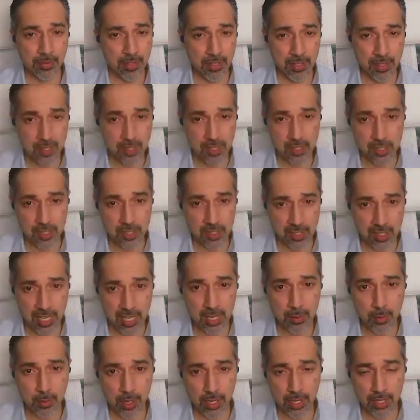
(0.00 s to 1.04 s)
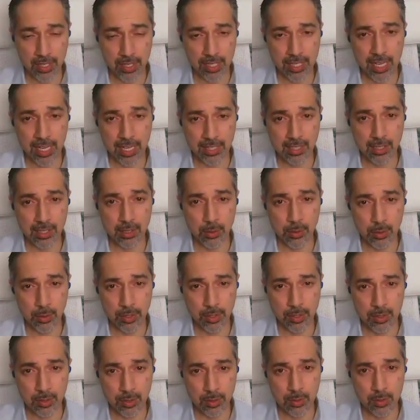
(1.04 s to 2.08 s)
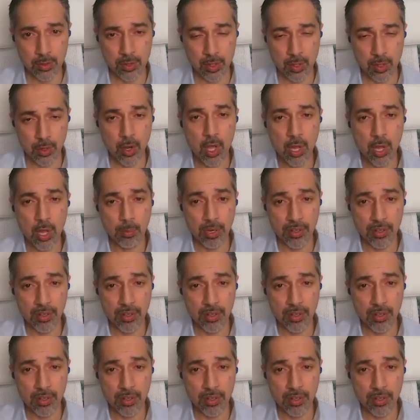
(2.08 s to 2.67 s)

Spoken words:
of concessions they want to get in order to do so